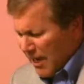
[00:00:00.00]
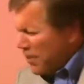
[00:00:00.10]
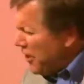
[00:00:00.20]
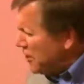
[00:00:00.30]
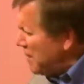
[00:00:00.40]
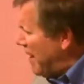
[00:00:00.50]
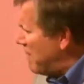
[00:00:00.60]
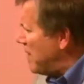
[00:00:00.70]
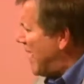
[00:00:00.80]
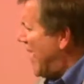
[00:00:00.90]
I thought she might
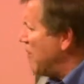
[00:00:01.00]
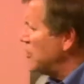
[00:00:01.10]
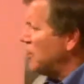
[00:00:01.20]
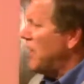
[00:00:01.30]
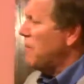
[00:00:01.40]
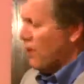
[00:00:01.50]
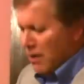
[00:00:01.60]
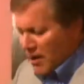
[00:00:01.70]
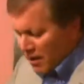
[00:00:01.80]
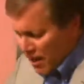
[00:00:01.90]
have been a housekeeper
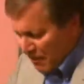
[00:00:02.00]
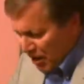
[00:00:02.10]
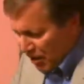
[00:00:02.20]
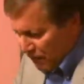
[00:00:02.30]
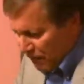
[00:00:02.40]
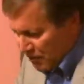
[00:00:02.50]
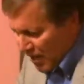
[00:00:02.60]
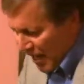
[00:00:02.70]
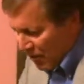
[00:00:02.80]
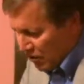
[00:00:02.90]
coming in from
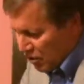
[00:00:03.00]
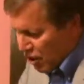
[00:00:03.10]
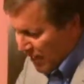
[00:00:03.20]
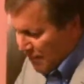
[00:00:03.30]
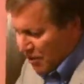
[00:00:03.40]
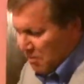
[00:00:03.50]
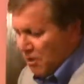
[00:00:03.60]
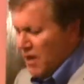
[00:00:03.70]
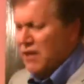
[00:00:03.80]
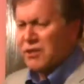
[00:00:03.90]
town to check up on the
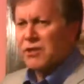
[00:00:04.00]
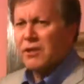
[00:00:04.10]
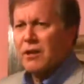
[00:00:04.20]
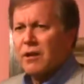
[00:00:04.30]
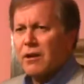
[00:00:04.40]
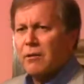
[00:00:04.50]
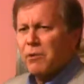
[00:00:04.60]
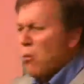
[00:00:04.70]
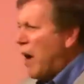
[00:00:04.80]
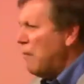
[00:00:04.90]
place.
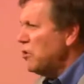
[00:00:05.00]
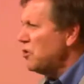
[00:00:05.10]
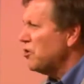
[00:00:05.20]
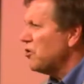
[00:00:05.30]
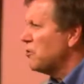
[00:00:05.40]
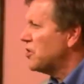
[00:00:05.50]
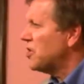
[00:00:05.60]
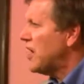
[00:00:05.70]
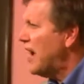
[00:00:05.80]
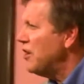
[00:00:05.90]
But why was she so
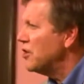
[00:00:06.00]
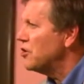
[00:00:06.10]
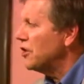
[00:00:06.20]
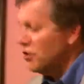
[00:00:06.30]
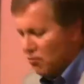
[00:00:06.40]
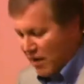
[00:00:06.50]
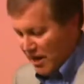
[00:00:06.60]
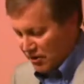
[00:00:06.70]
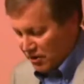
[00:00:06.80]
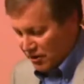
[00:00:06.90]
stylishly
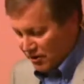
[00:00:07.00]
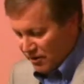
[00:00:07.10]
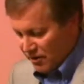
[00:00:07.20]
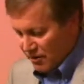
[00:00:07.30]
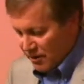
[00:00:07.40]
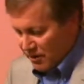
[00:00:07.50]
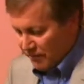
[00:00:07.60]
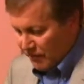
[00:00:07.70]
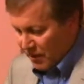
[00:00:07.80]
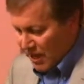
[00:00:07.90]
dressed?
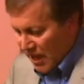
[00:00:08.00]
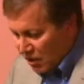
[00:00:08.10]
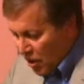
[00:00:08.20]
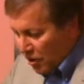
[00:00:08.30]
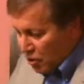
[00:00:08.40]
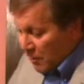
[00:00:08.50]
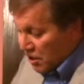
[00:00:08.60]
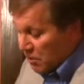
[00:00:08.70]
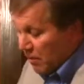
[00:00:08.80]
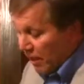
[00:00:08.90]
I started to
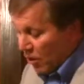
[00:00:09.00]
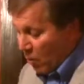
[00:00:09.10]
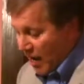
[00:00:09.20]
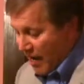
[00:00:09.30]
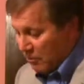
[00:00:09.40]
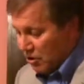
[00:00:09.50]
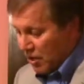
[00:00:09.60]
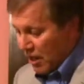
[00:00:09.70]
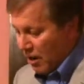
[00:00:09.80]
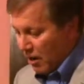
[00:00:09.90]
explain why I was
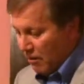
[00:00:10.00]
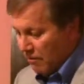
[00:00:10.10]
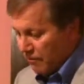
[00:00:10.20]
there.